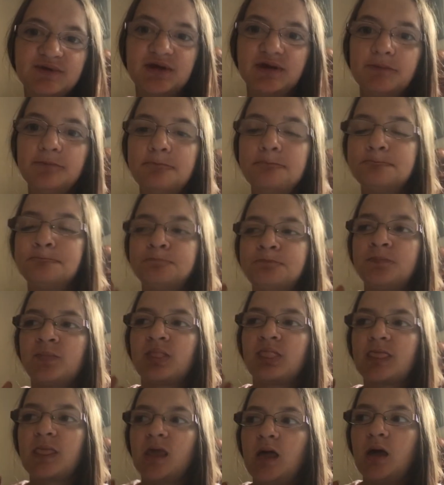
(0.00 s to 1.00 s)
gene,
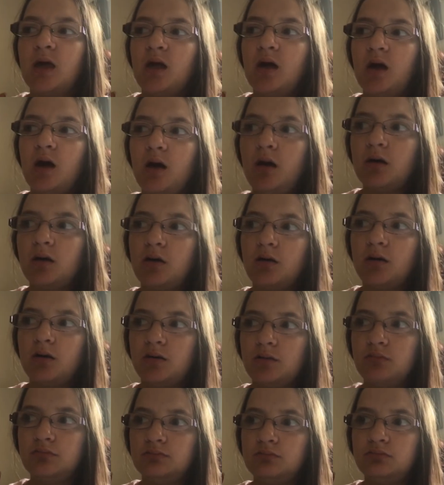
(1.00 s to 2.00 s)

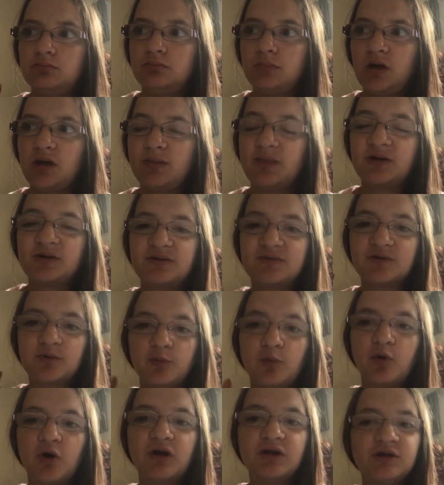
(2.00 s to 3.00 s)
there is a
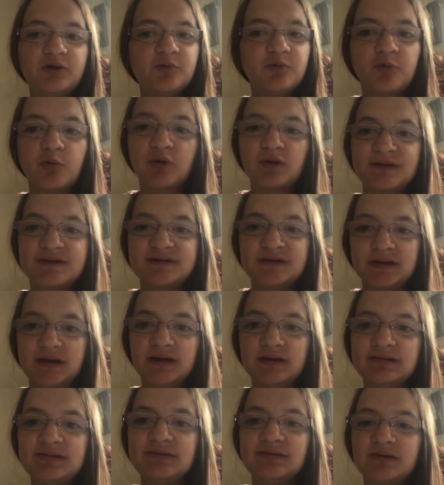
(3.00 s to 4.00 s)
1 in 4
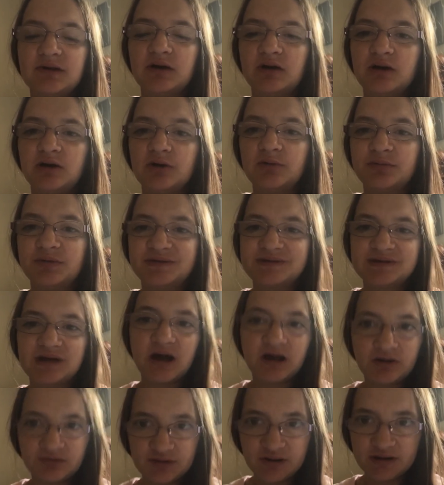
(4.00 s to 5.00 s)
chance of the
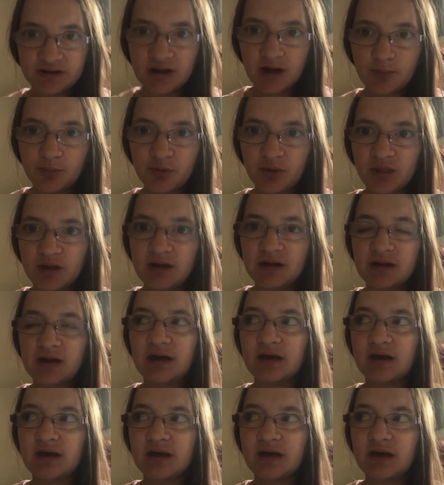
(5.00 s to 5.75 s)
child ending up with it.